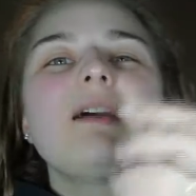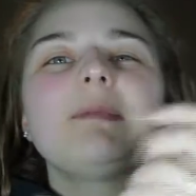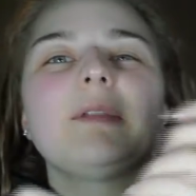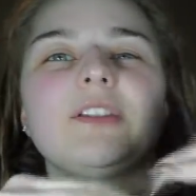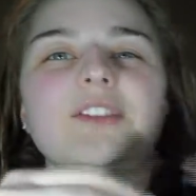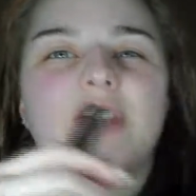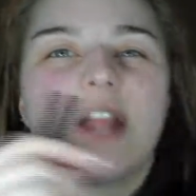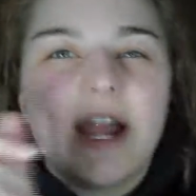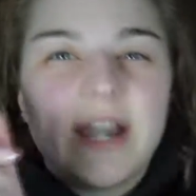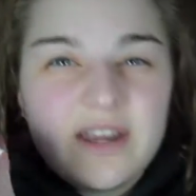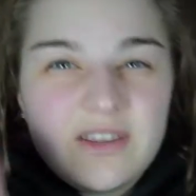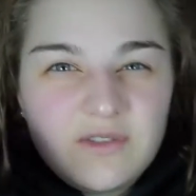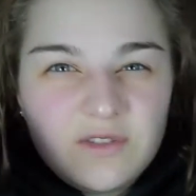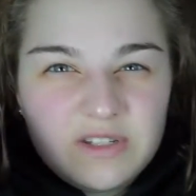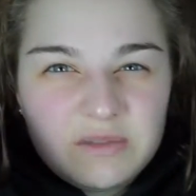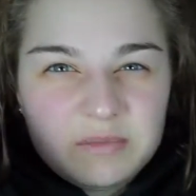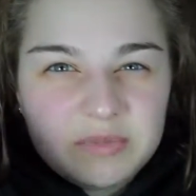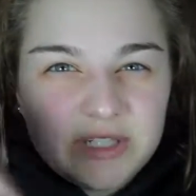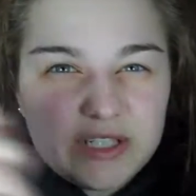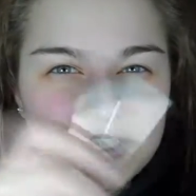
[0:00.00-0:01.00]
gonna try to
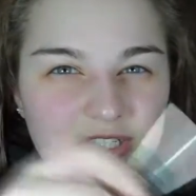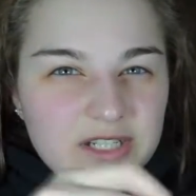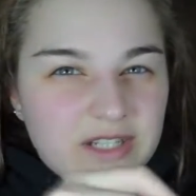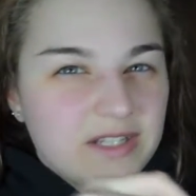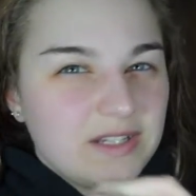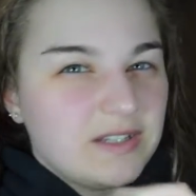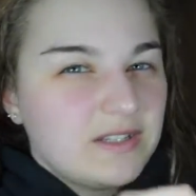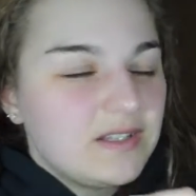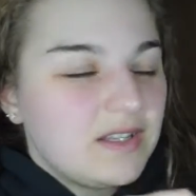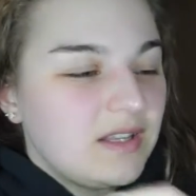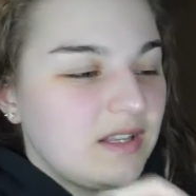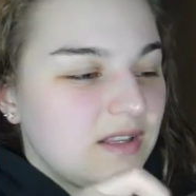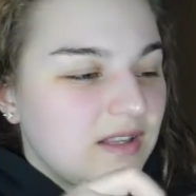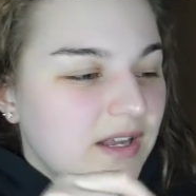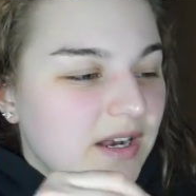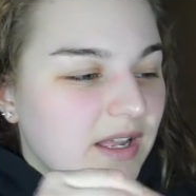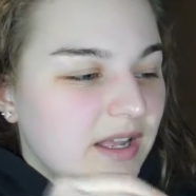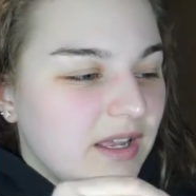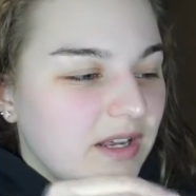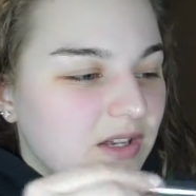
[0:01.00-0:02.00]
use brushes
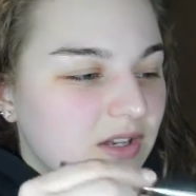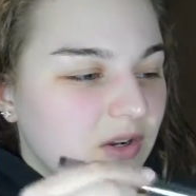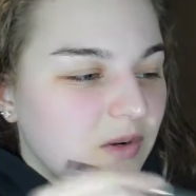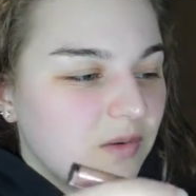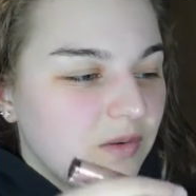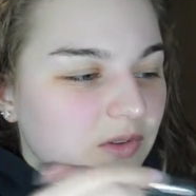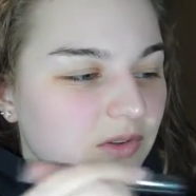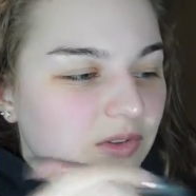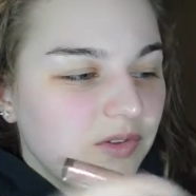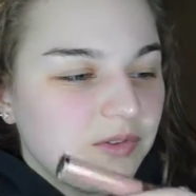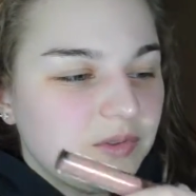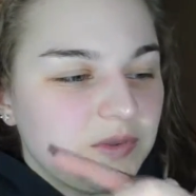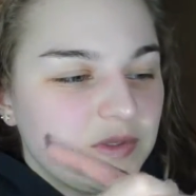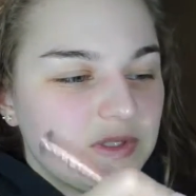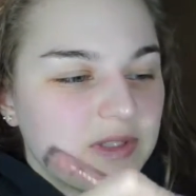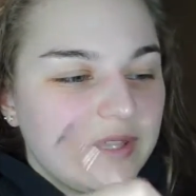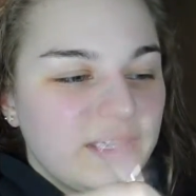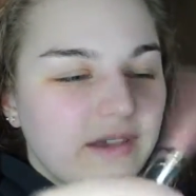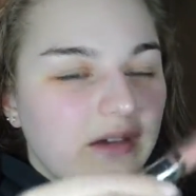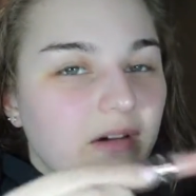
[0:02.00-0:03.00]
that I don't
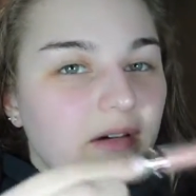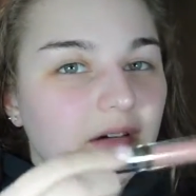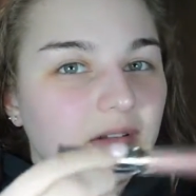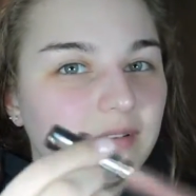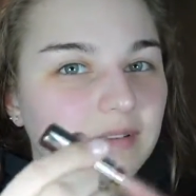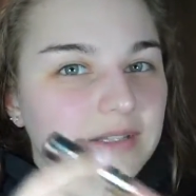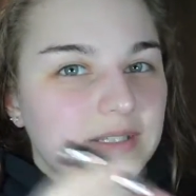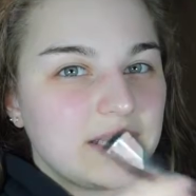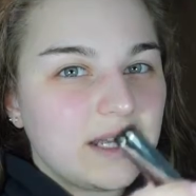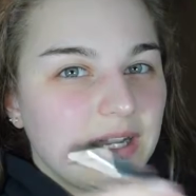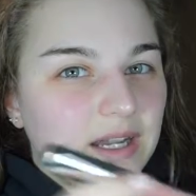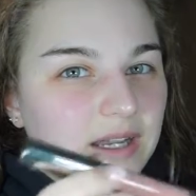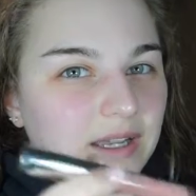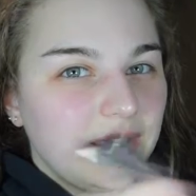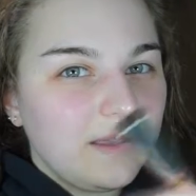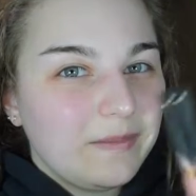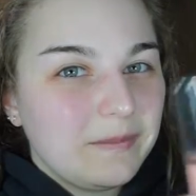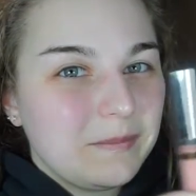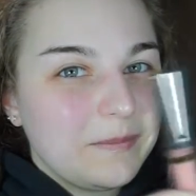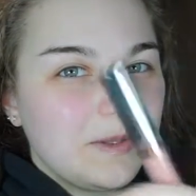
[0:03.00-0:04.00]
use like all the
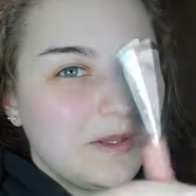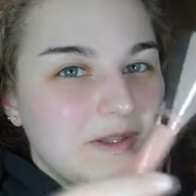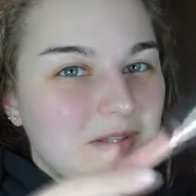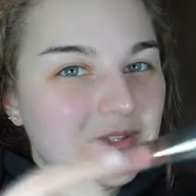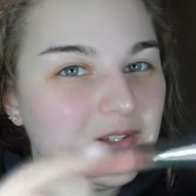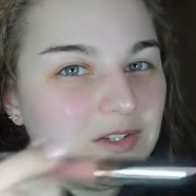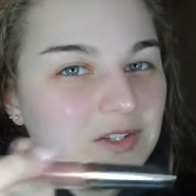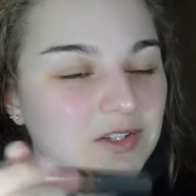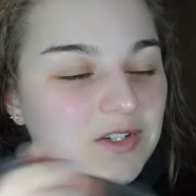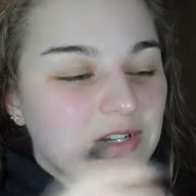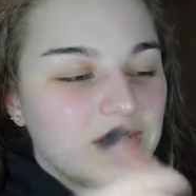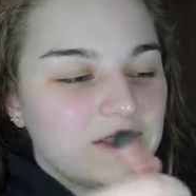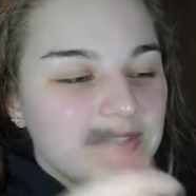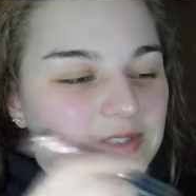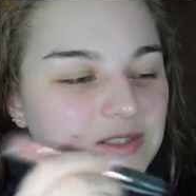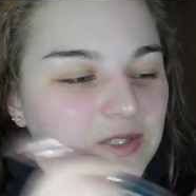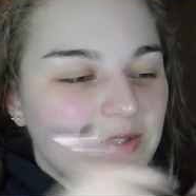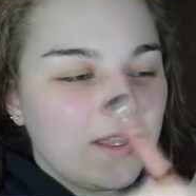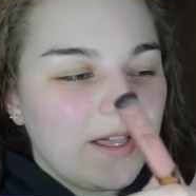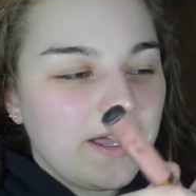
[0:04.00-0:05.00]
time,
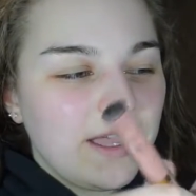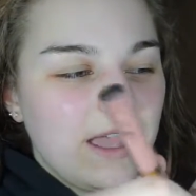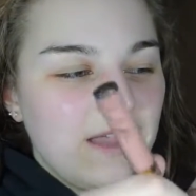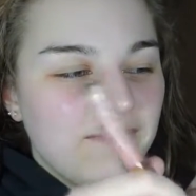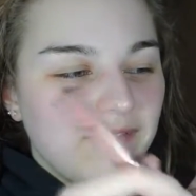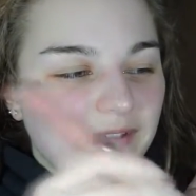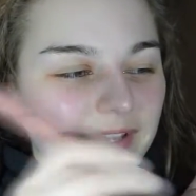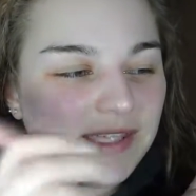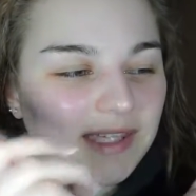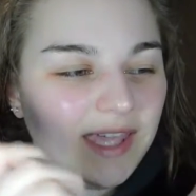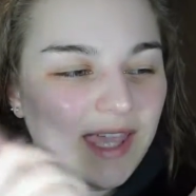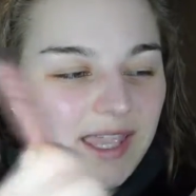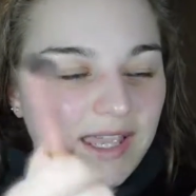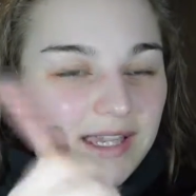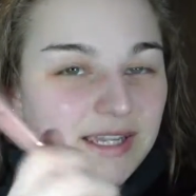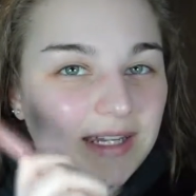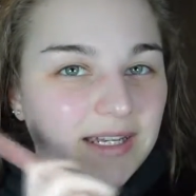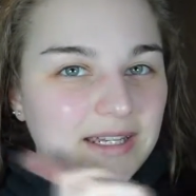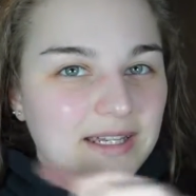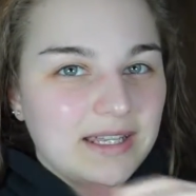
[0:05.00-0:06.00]
just so that if I
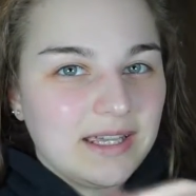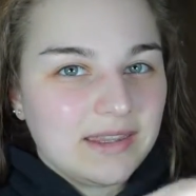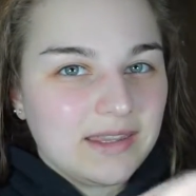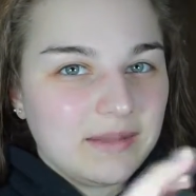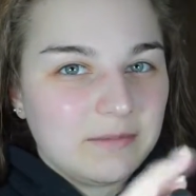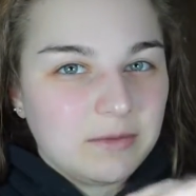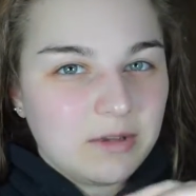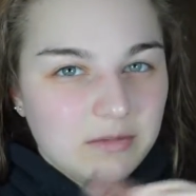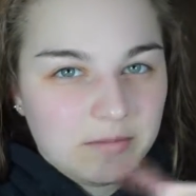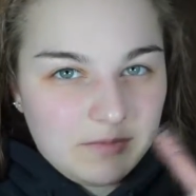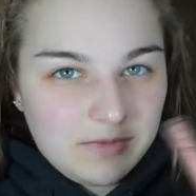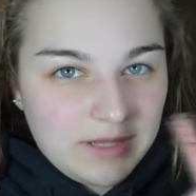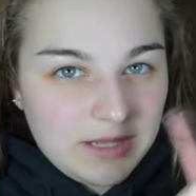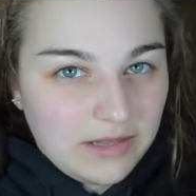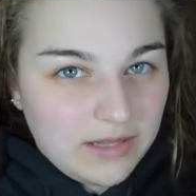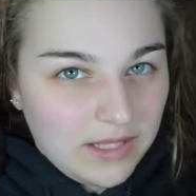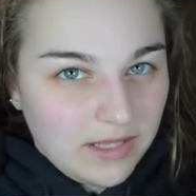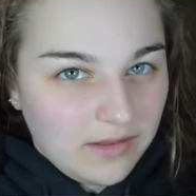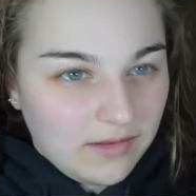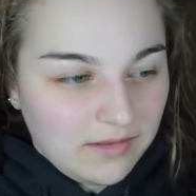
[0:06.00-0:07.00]
can't get them
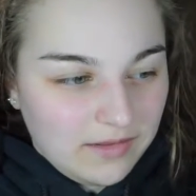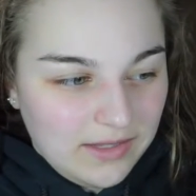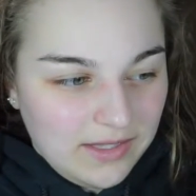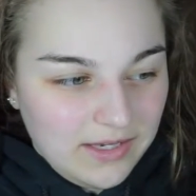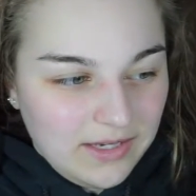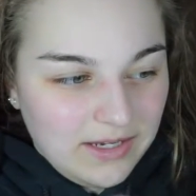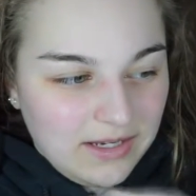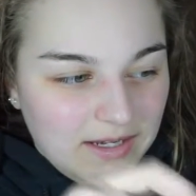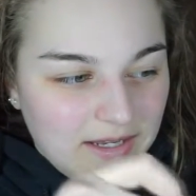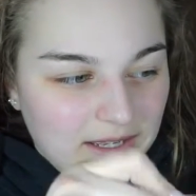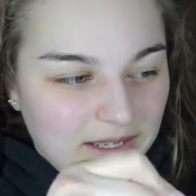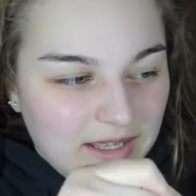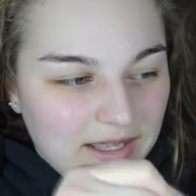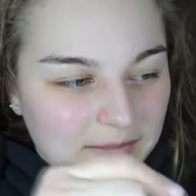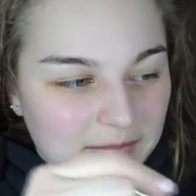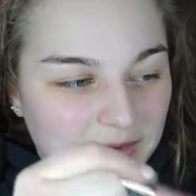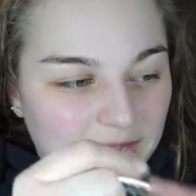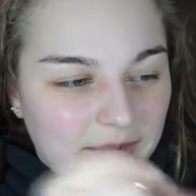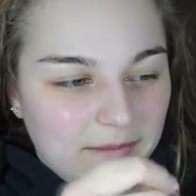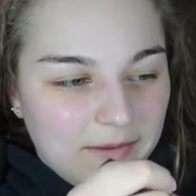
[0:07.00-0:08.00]
completely clean,
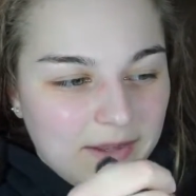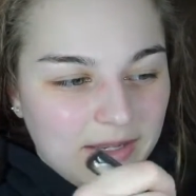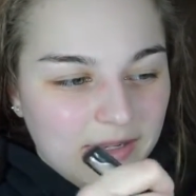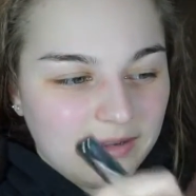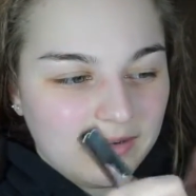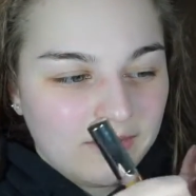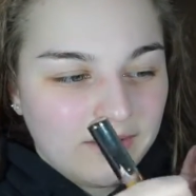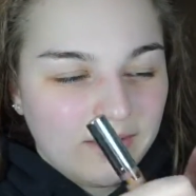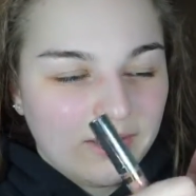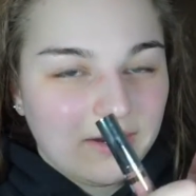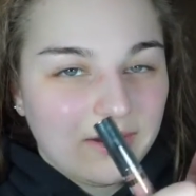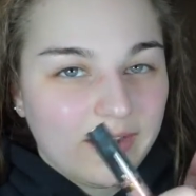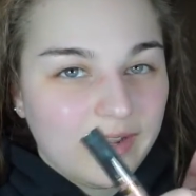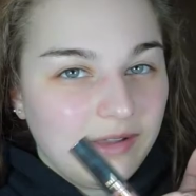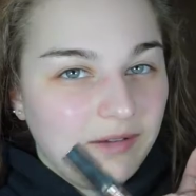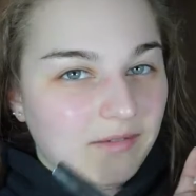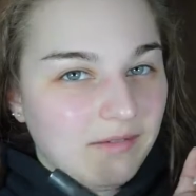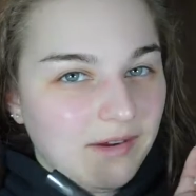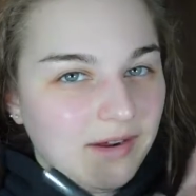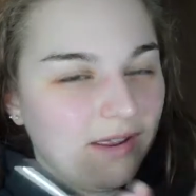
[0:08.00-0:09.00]
and I'm not gonna like
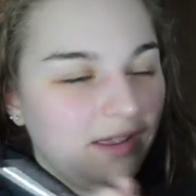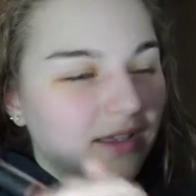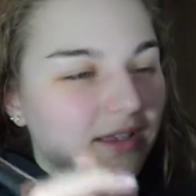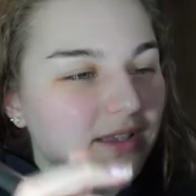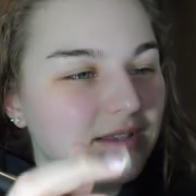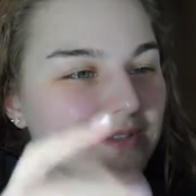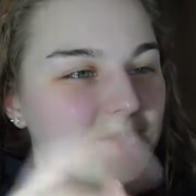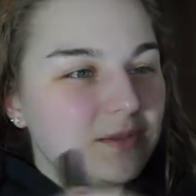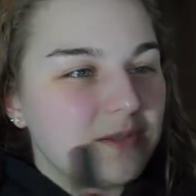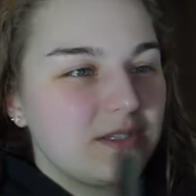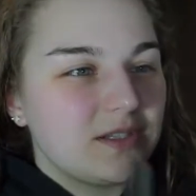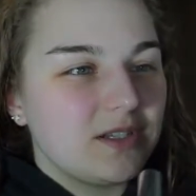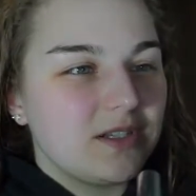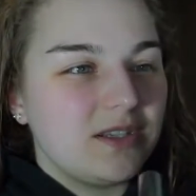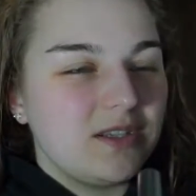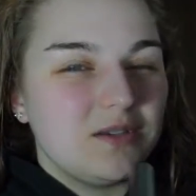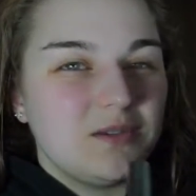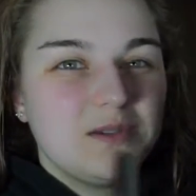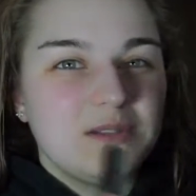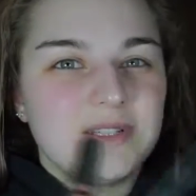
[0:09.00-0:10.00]
cry over it. So I'm just
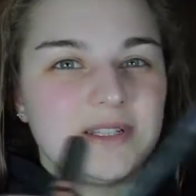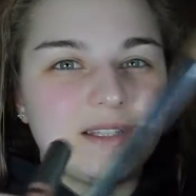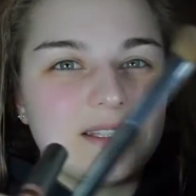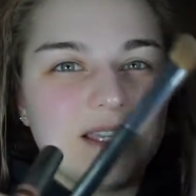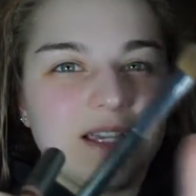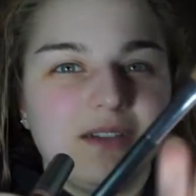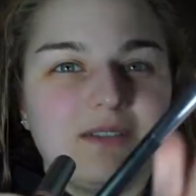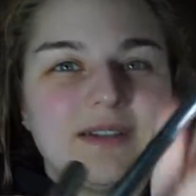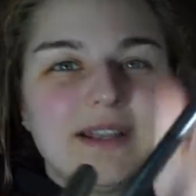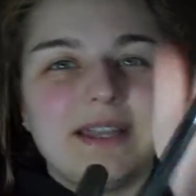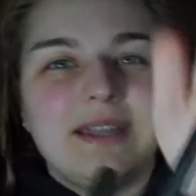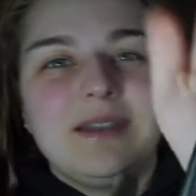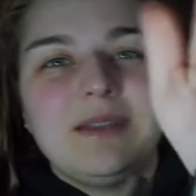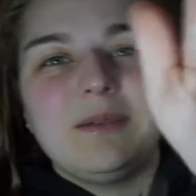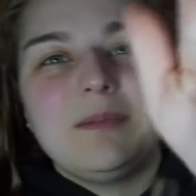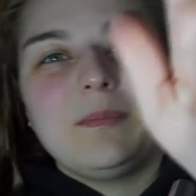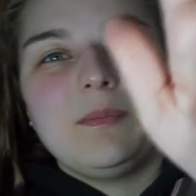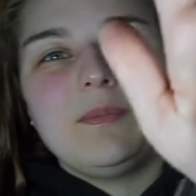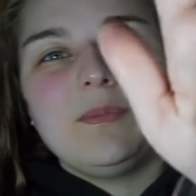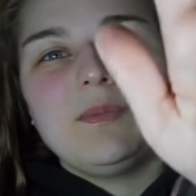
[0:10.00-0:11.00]
gonna use this like
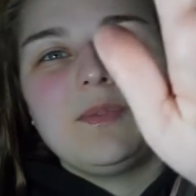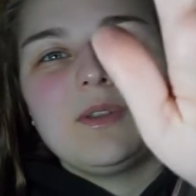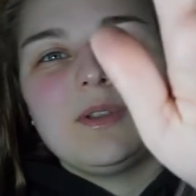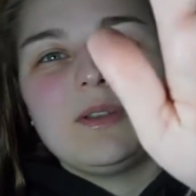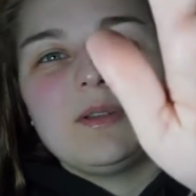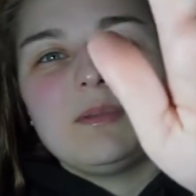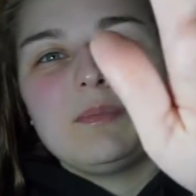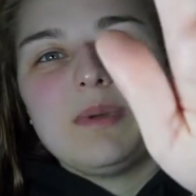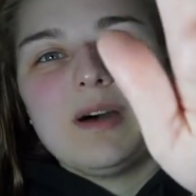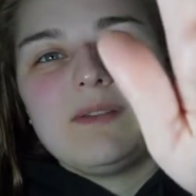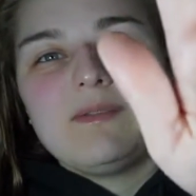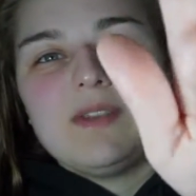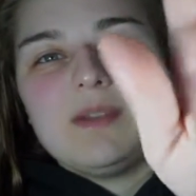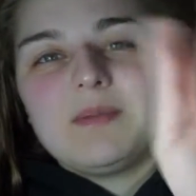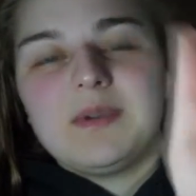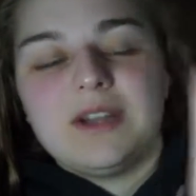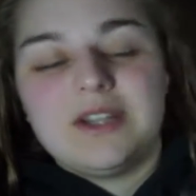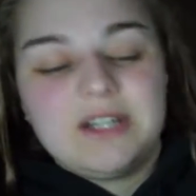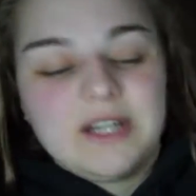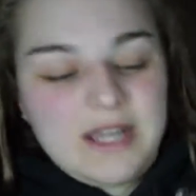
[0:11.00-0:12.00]
random little puffy
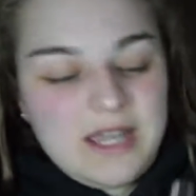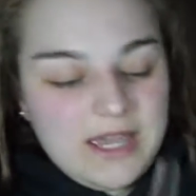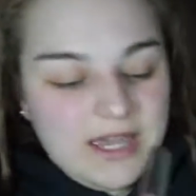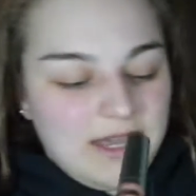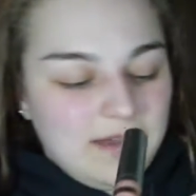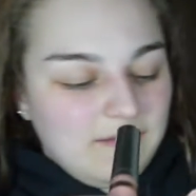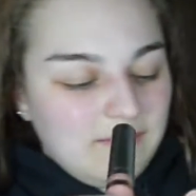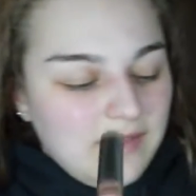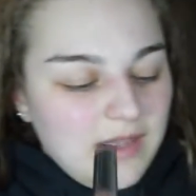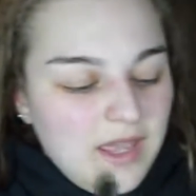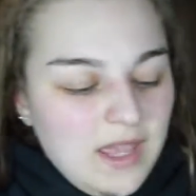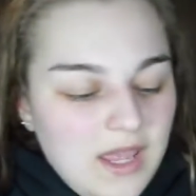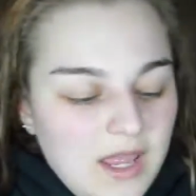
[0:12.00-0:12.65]
brush I have.